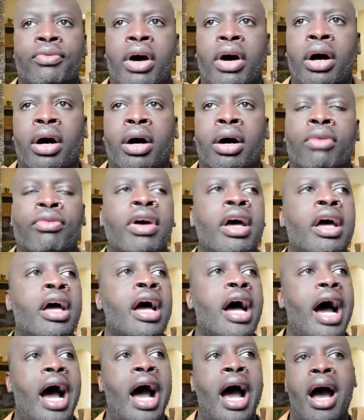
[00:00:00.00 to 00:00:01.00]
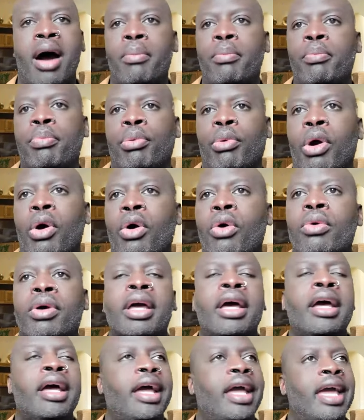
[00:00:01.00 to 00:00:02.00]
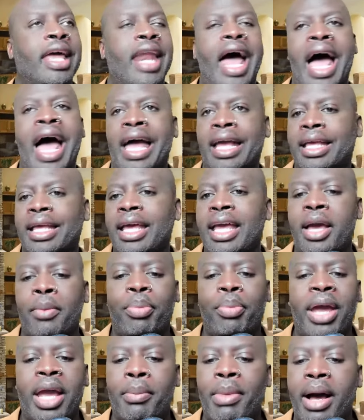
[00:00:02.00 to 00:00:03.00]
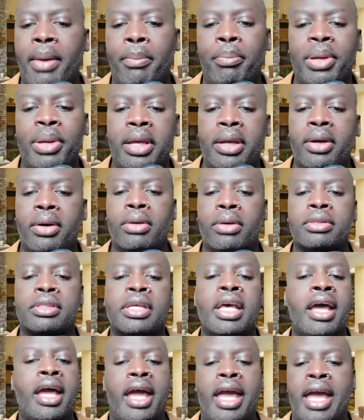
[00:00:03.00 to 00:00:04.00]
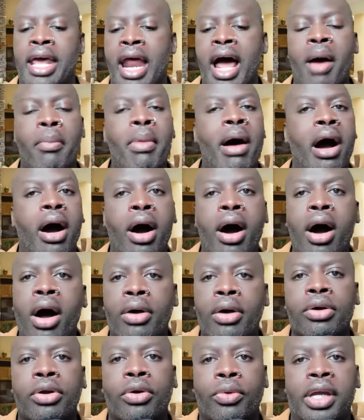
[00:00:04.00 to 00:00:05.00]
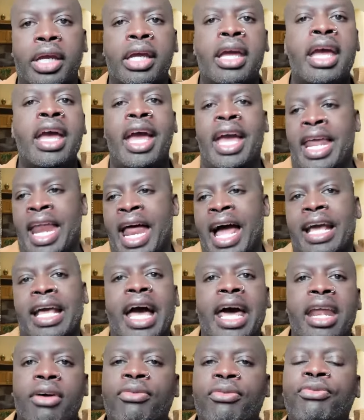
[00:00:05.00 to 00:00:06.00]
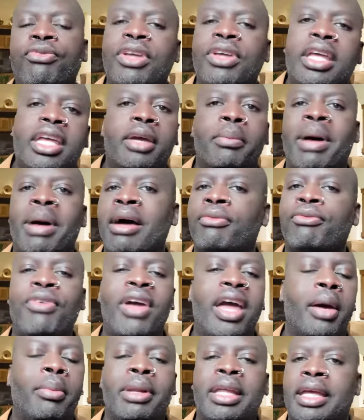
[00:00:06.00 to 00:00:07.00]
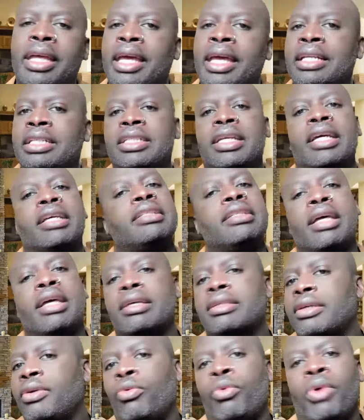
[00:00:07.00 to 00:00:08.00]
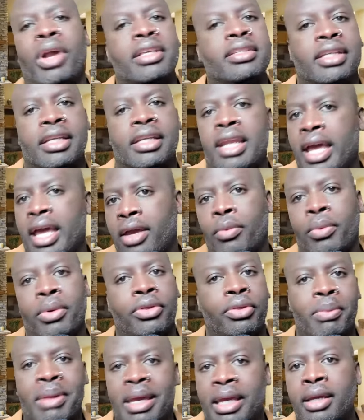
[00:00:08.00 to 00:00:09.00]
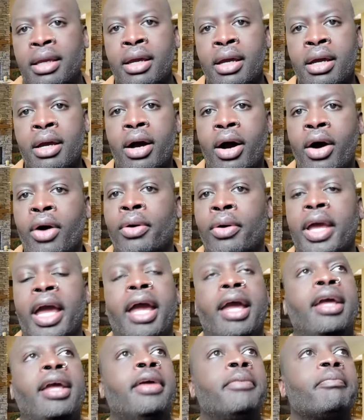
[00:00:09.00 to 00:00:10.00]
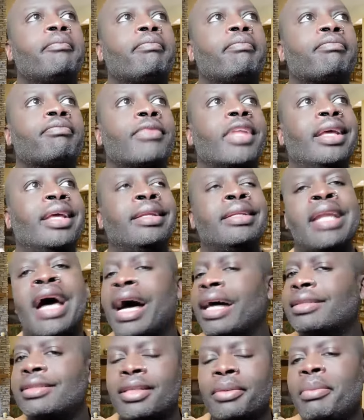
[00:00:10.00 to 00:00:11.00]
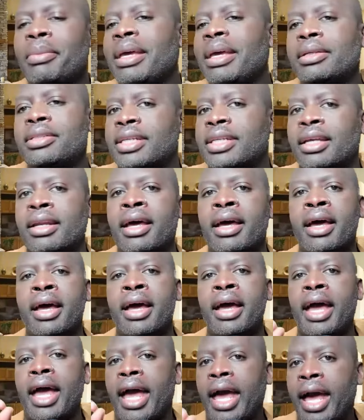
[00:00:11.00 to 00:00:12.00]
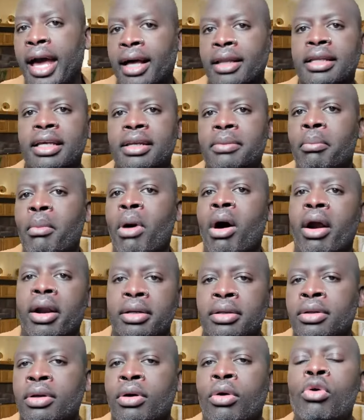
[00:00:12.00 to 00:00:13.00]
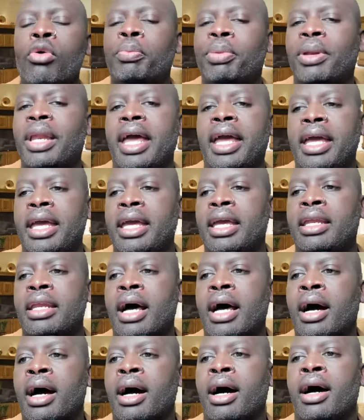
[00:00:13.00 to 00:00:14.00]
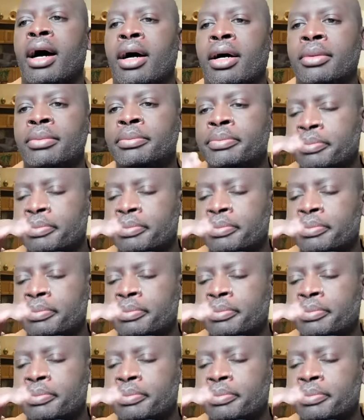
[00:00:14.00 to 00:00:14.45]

of I'm broke and I can't pay my bills and I'm hungry and I got to feed my family, it just doesn't resonate with me. Okay. Not to mention Helen Martin, who played, um,